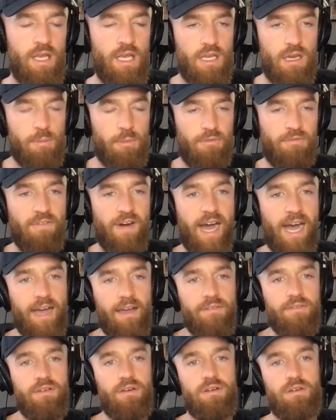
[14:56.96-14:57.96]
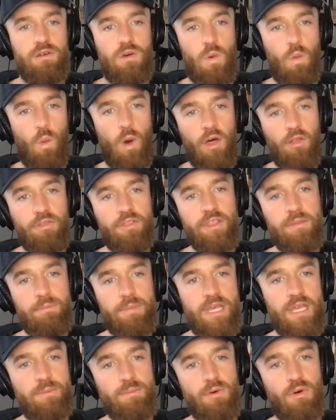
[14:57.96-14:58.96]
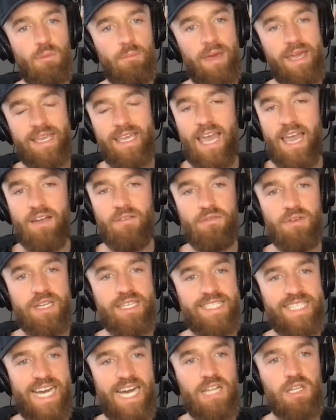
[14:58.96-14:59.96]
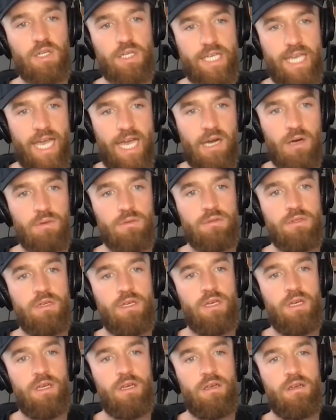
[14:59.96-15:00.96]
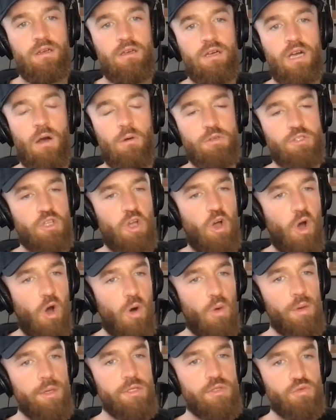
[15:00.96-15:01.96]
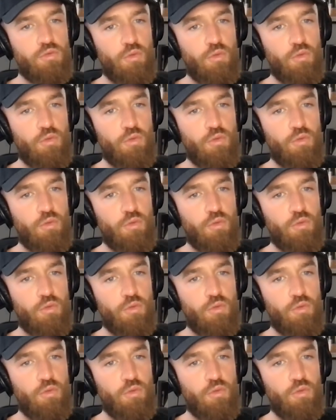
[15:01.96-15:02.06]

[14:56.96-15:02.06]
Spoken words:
Number 5, Wealthy people make every dollar count. I was always